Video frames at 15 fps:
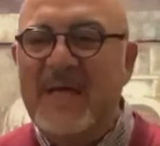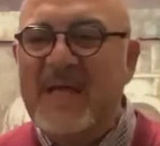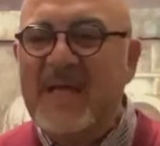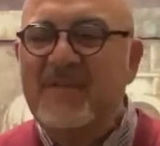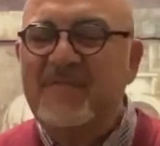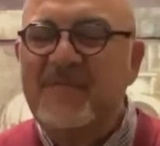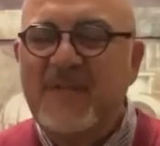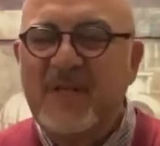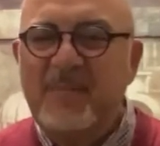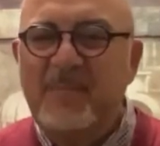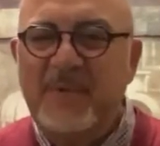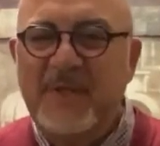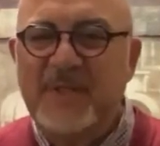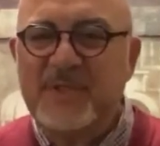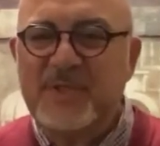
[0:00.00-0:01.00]
In
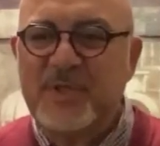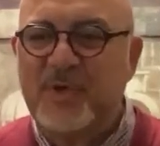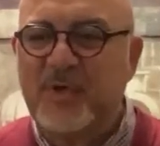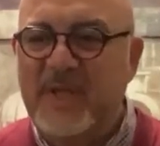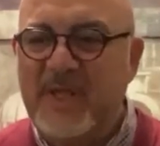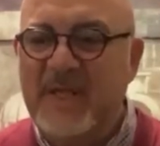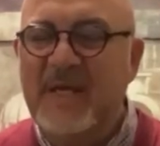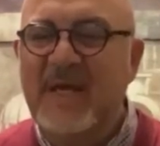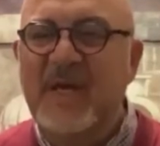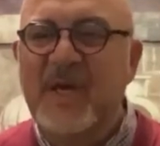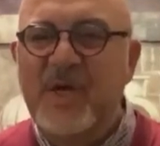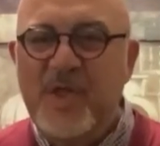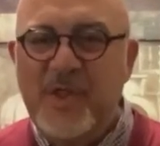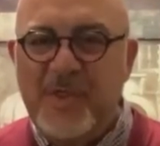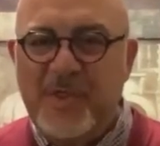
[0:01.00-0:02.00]
Philippians 3,
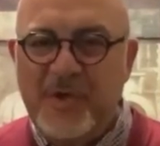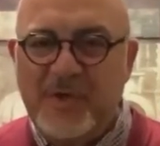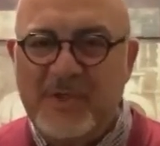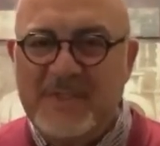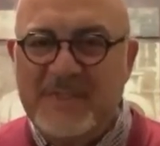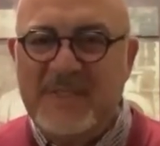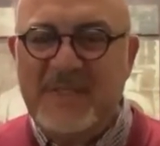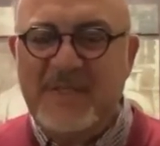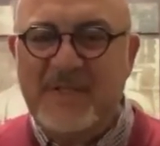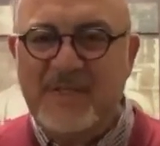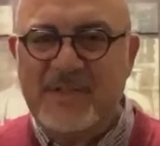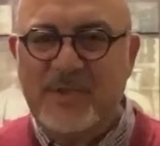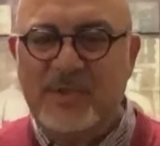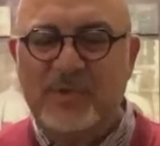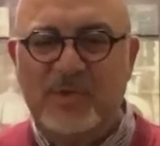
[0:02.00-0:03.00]
30
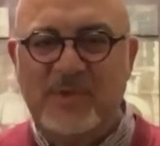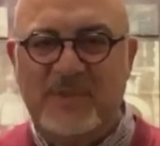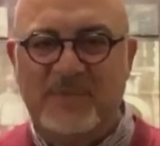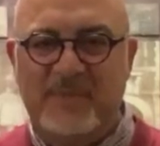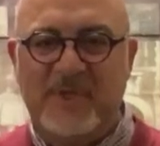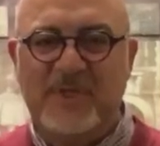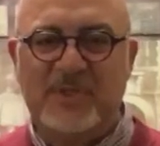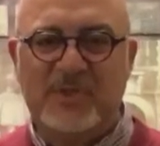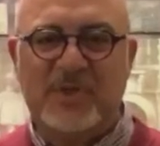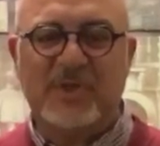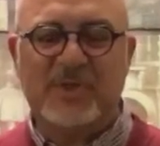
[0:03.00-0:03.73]
years into his ministry,